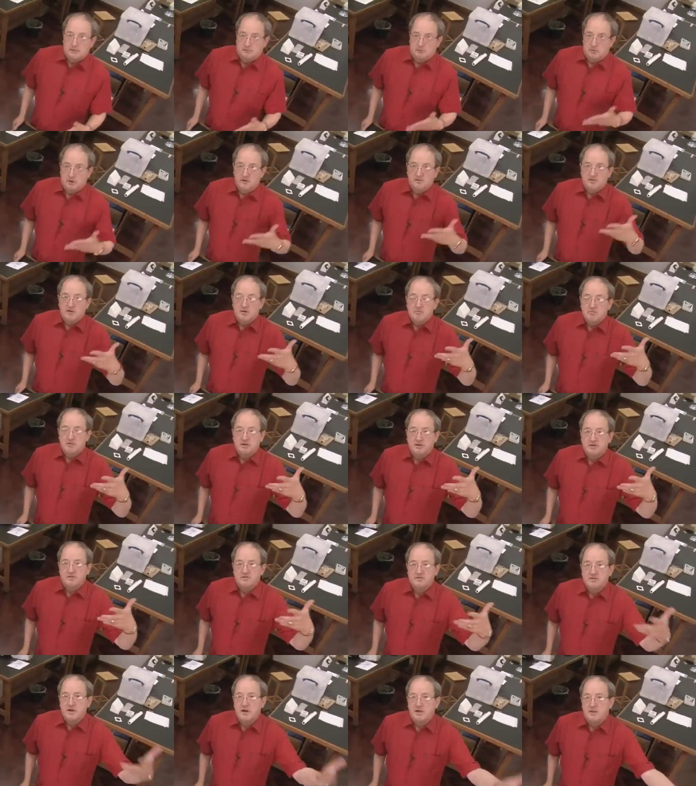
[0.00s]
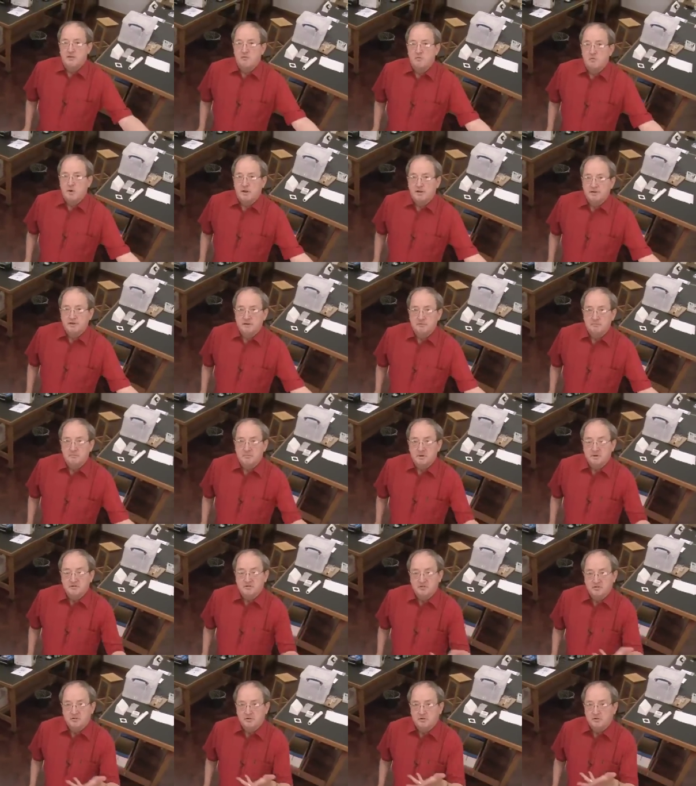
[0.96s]
when something is neither
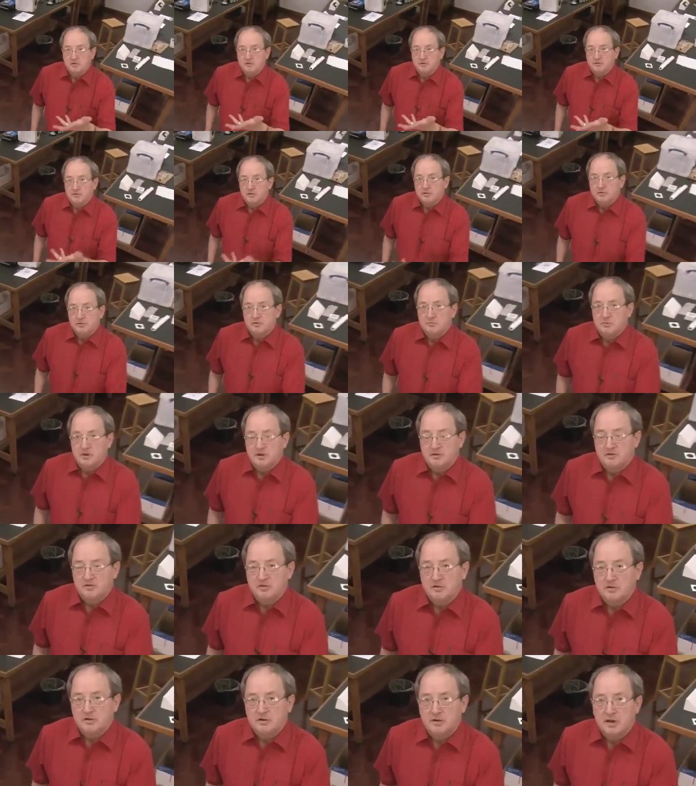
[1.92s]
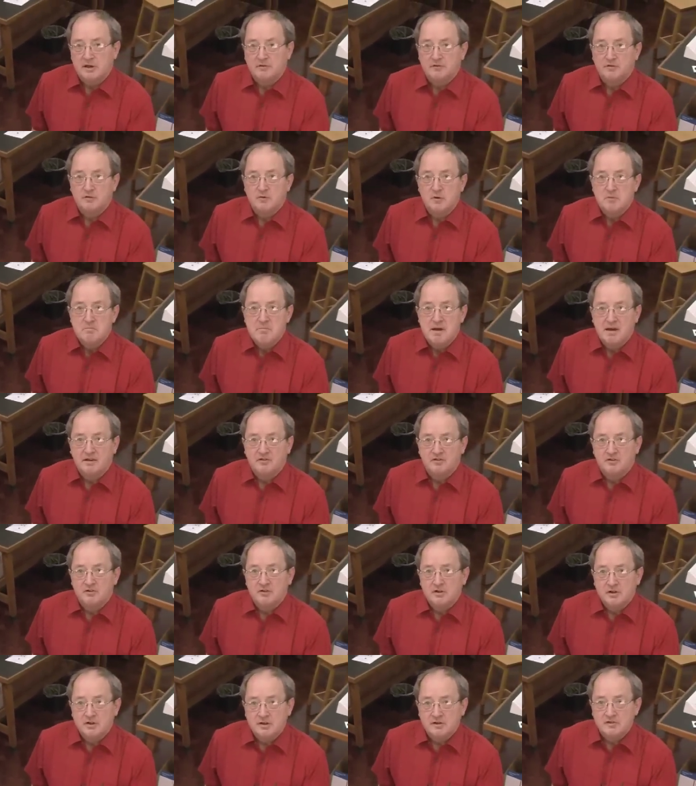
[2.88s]
one-dimensional or two-dimensional, you have to
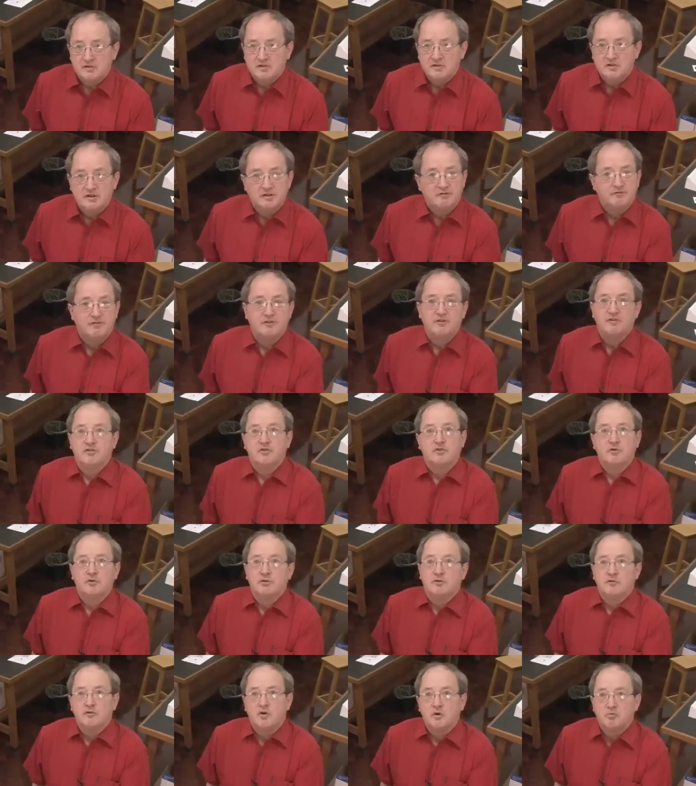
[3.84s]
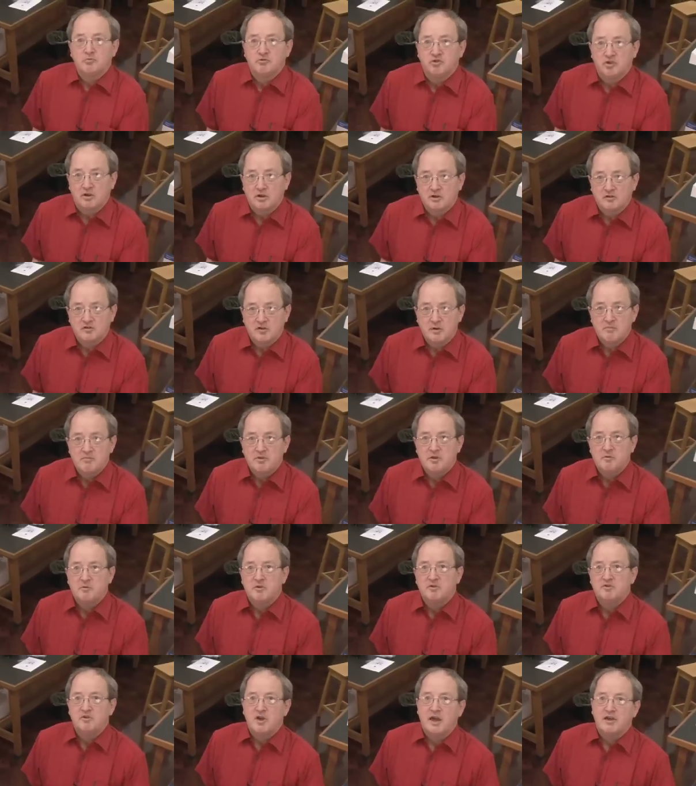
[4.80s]
imagine that it's a different sort of object, something
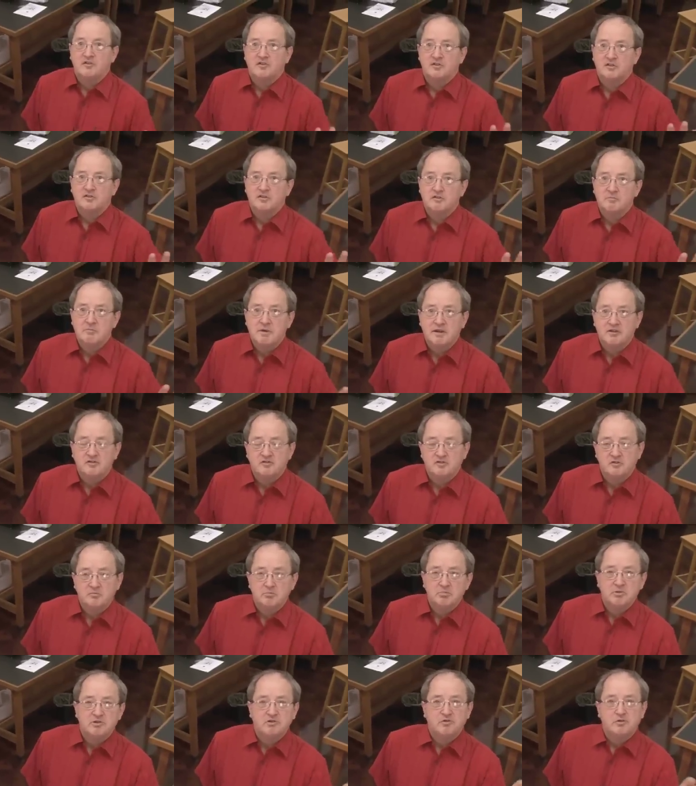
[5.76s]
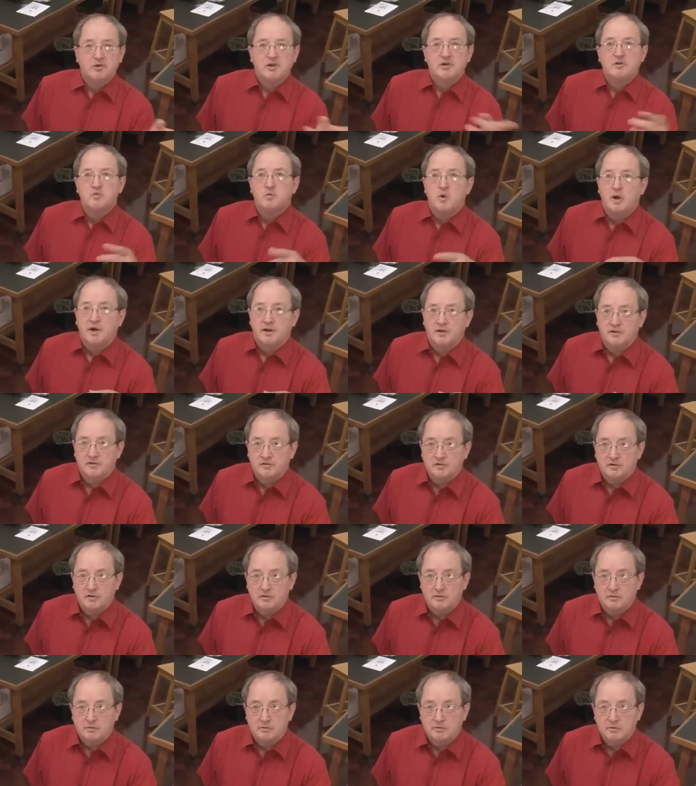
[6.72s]
which has a dimension between one and
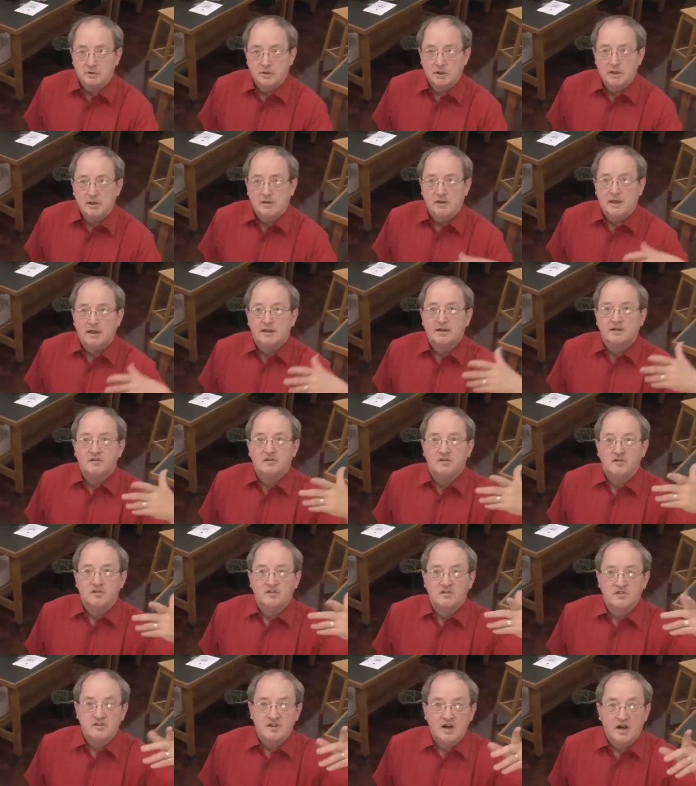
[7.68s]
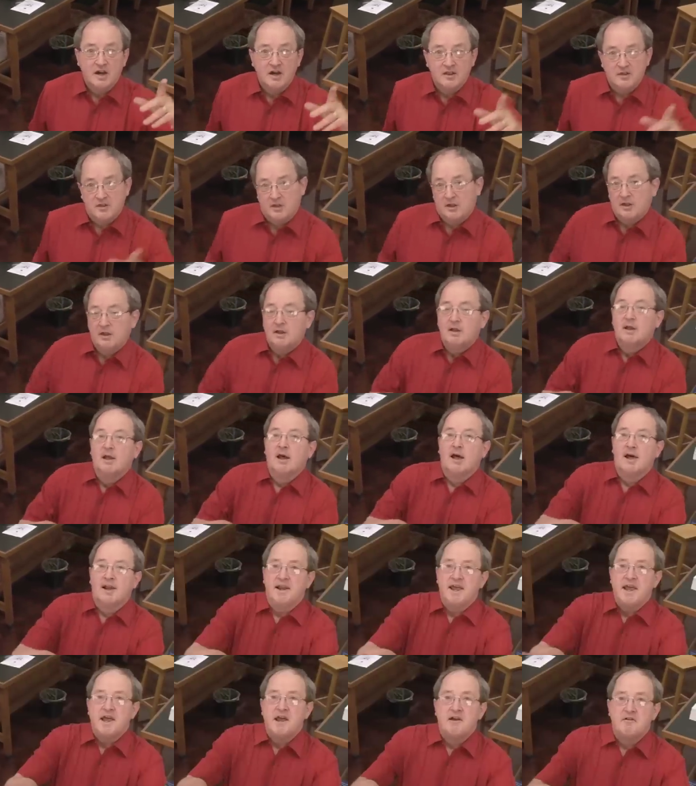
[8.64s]
two. That is, it's neither
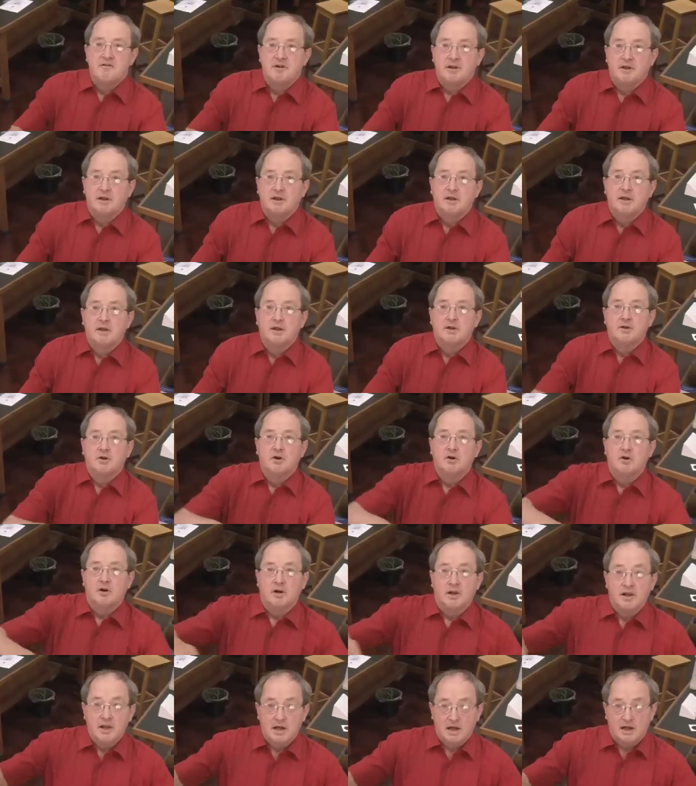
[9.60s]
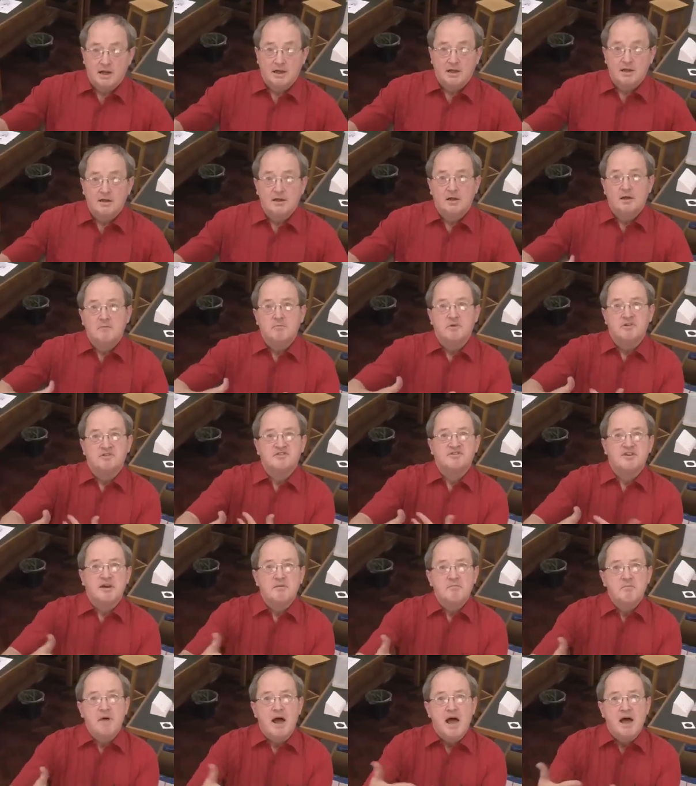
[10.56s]
an area nor a line, but
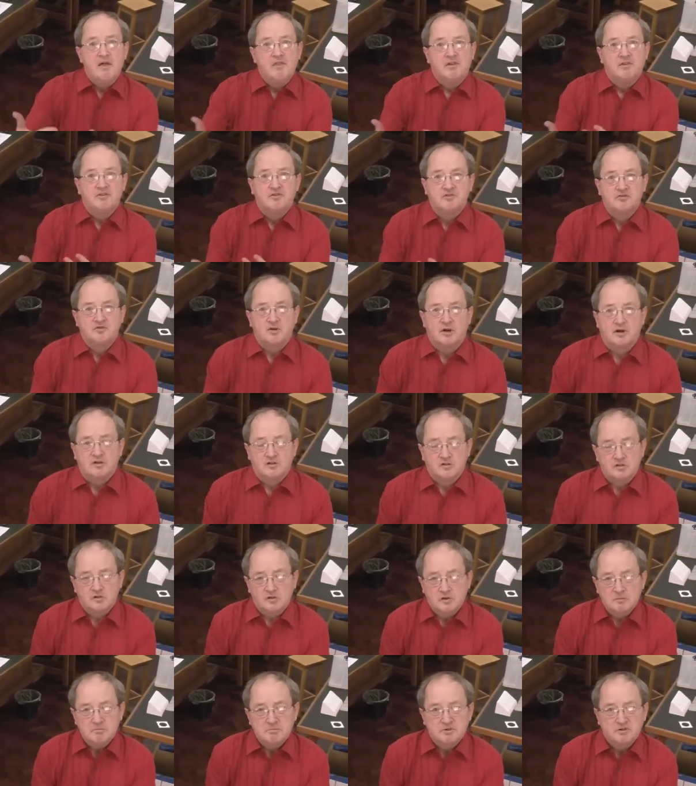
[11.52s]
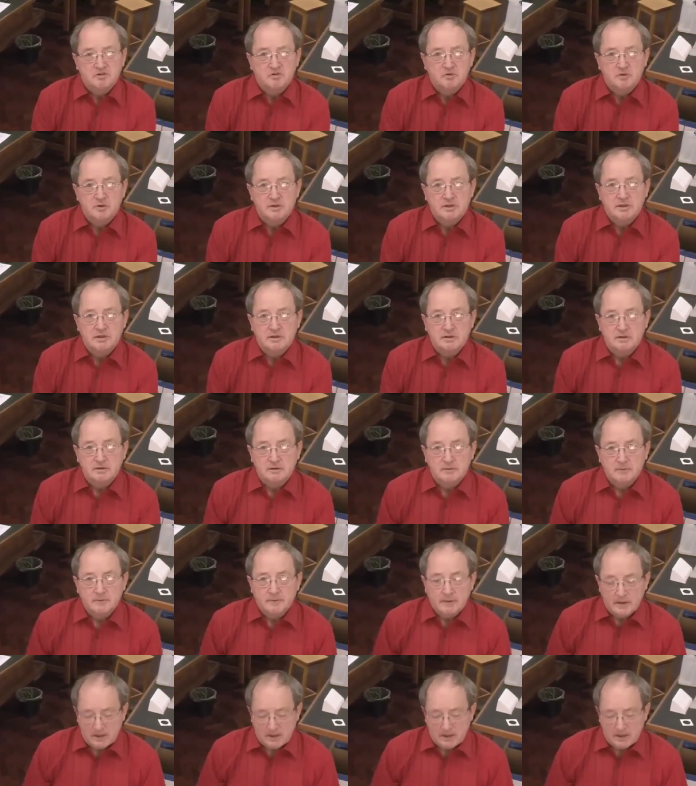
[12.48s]
some other structure in between.